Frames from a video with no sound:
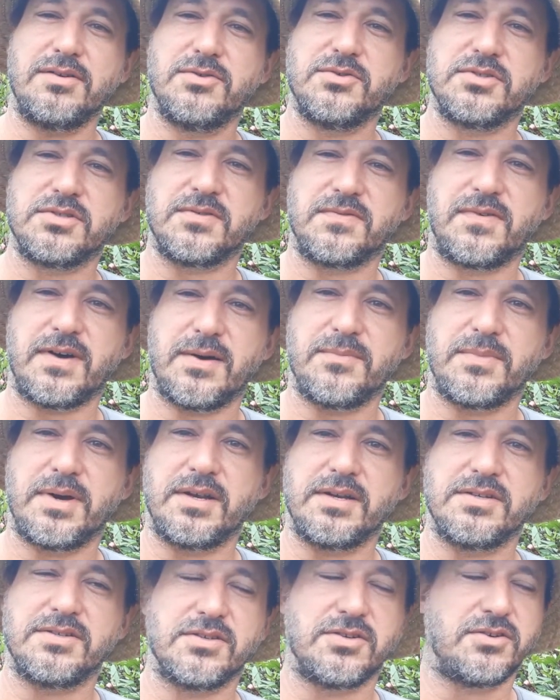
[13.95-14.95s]
who is the farm
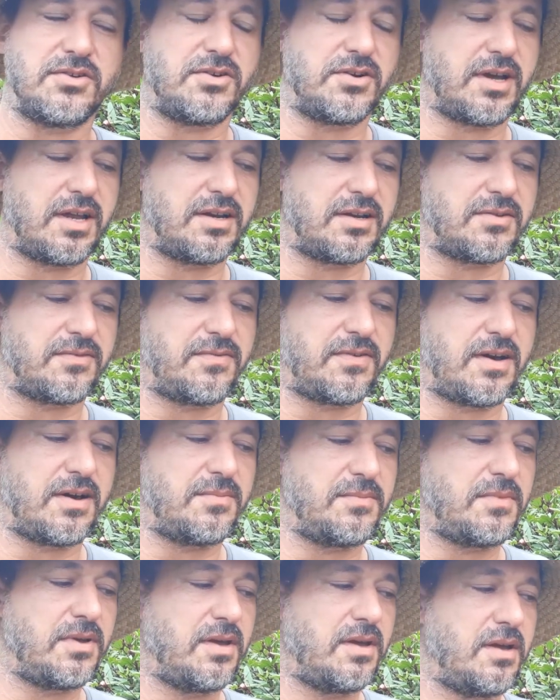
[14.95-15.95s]
manager at Organica Farm,